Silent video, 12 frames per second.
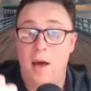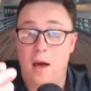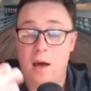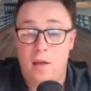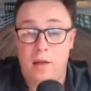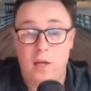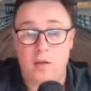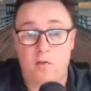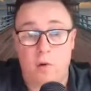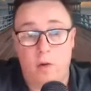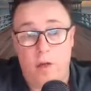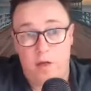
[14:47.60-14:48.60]
these are
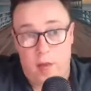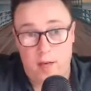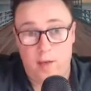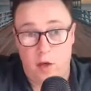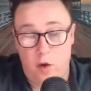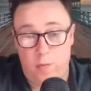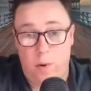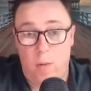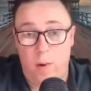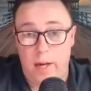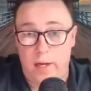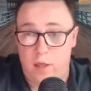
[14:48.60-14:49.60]
all the things that you'll probably
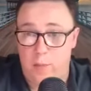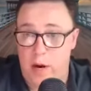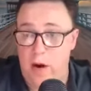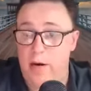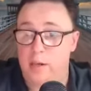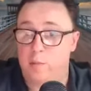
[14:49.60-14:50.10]
experience